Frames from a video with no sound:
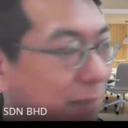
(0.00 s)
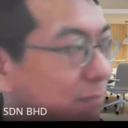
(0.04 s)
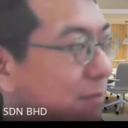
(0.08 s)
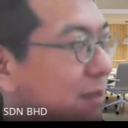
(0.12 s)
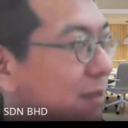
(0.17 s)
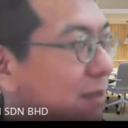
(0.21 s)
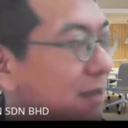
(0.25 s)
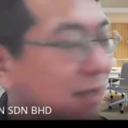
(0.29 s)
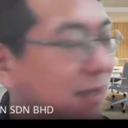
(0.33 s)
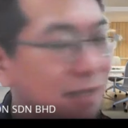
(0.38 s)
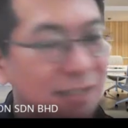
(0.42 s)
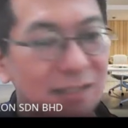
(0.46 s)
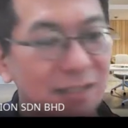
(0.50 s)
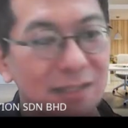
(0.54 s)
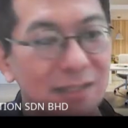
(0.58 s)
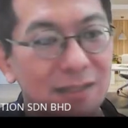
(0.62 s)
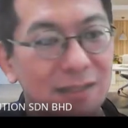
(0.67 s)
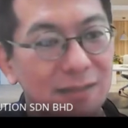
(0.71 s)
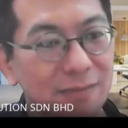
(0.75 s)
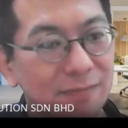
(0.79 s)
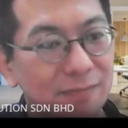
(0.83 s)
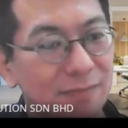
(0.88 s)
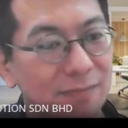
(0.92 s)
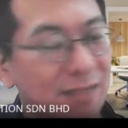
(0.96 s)
number is
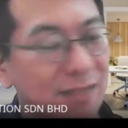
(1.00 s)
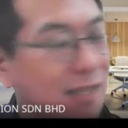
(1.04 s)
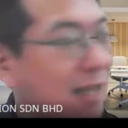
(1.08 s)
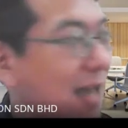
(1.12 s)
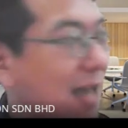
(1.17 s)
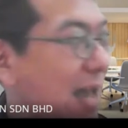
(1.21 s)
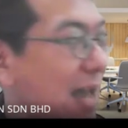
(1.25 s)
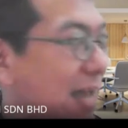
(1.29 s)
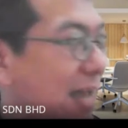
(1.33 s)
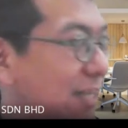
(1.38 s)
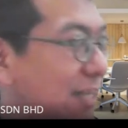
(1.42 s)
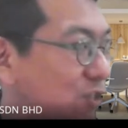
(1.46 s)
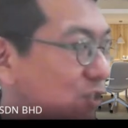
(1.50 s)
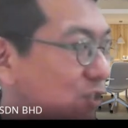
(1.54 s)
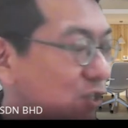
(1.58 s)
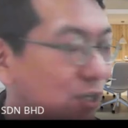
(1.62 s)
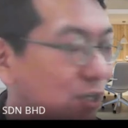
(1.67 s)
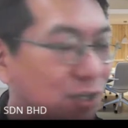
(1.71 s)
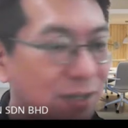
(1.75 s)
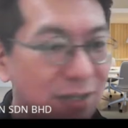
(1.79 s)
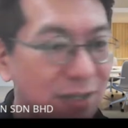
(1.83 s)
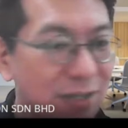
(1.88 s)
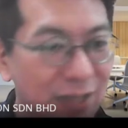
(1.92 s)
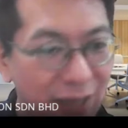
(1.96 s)

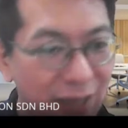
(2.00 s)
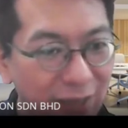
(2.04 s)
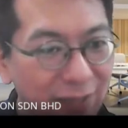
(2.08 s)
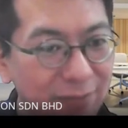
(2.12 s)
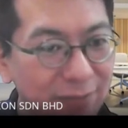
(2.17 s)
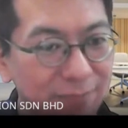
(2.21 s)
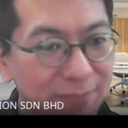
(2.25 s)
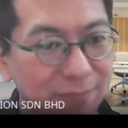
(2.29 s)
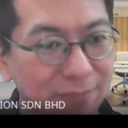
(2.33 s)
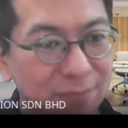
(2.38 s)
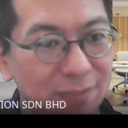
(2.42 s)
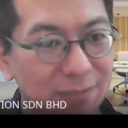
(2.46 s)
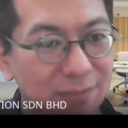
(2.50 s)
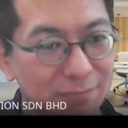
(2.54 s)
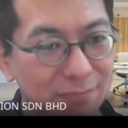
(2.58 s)
IG. Okay,